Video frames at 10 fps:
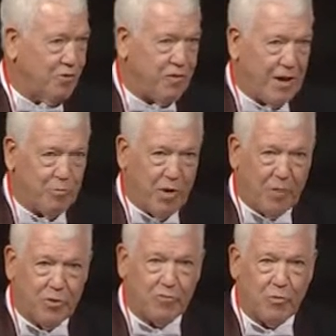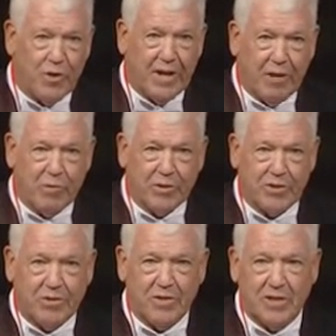go fly with Bob Hoover one day when I was
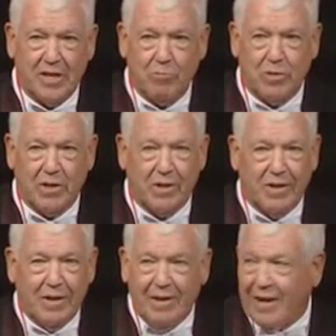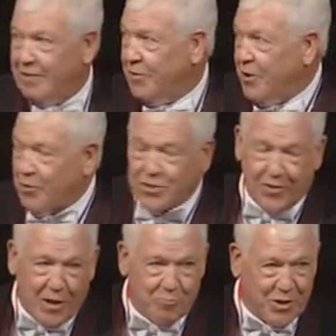on the team. And if you notice in
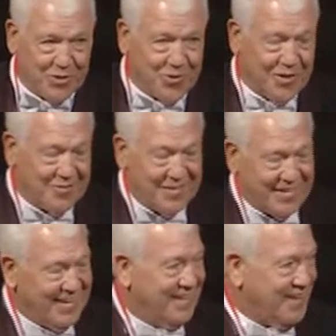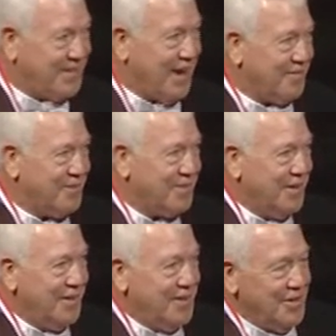that picture, that's kind of an
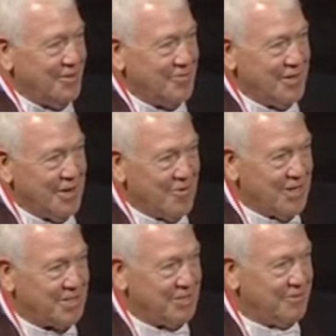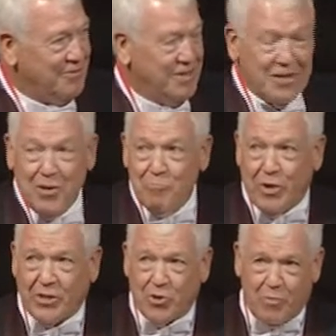interesting
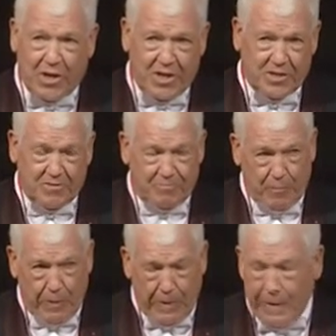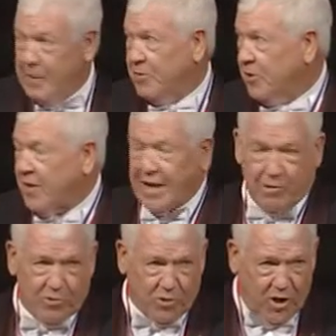picture, because if you look at
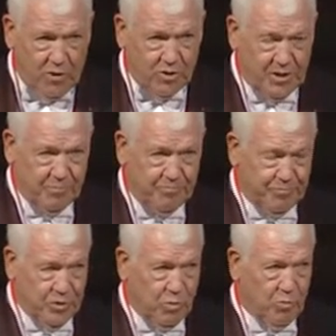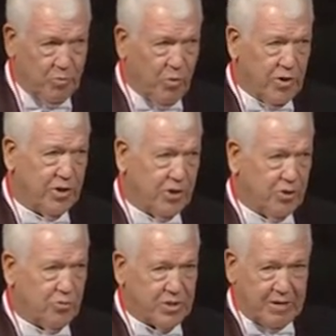it real closely, what we wanted to
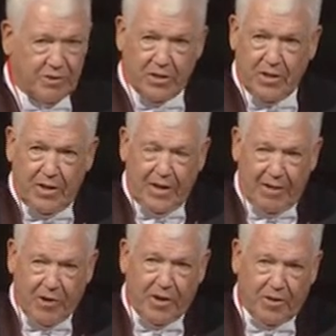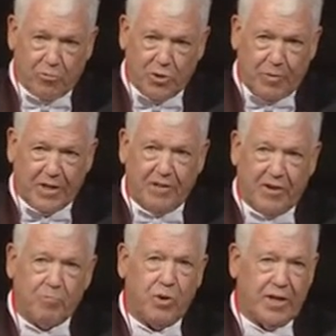do was have our respective
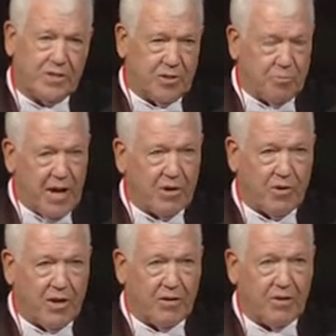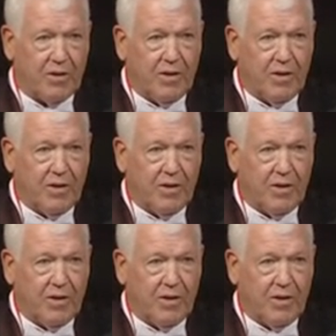airplanes in the background,